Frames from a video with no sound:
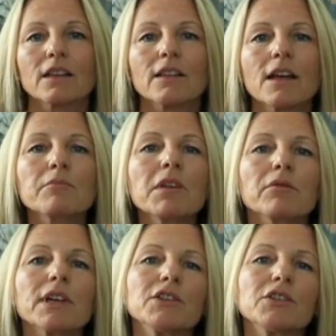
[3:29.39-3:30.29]
Let me
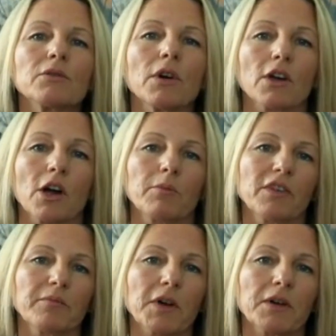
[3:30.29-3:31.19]
read you a couple
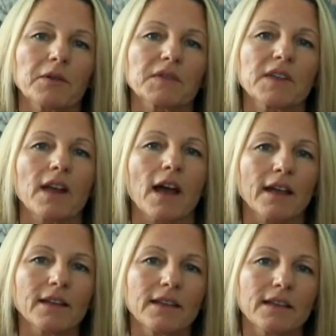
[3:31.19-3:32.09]
of posts that
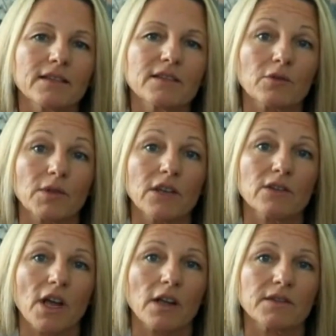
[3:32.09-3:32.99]
I did
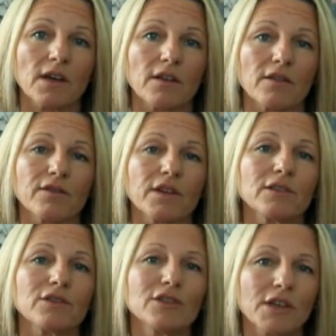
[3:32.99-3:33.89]
screenshots of
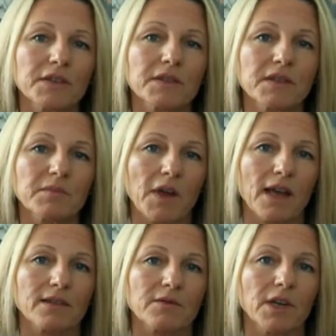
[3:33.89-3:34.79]
just this
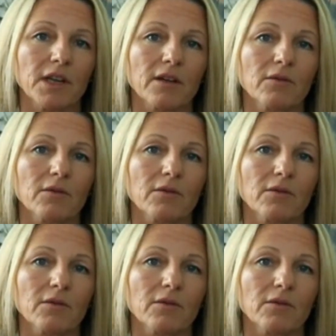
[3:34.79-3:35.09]
past week.